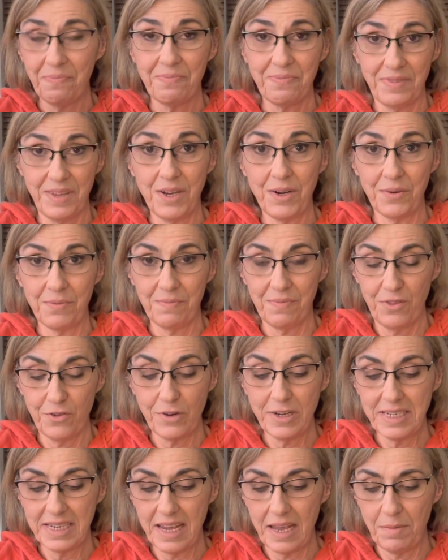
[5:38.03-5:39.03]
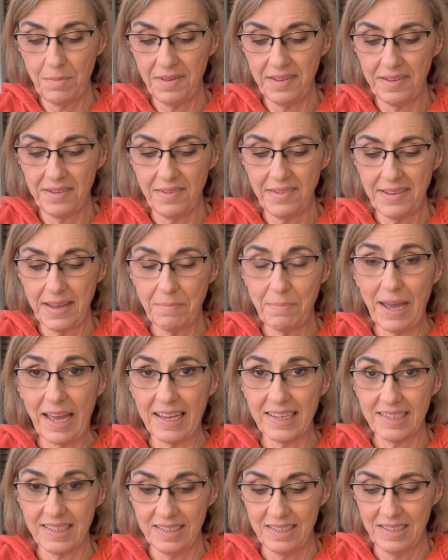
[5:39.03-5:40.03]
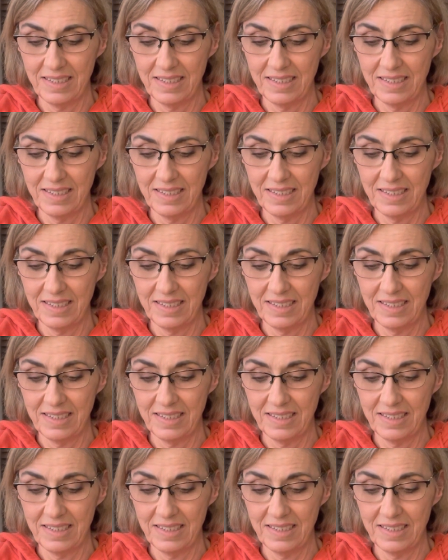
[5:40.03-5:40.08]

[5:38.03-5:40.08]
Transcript: You know, 3 times you say back.